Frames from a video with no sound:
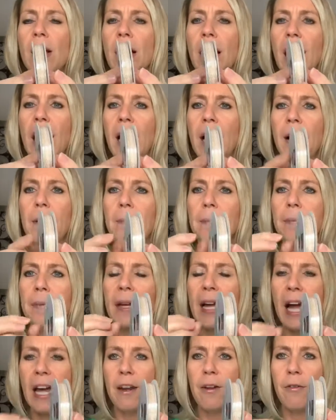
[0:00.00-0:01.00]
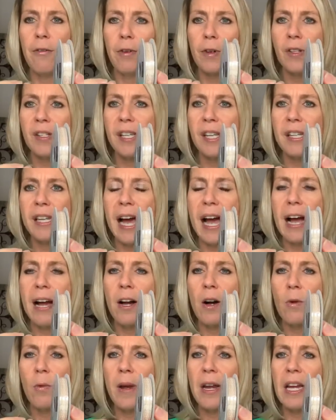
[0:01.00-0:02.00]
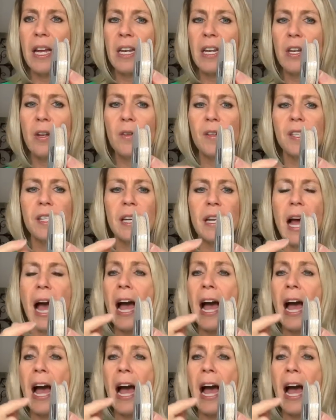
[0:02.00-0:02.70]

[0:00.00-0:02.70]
um, kind of versatile, we can use it.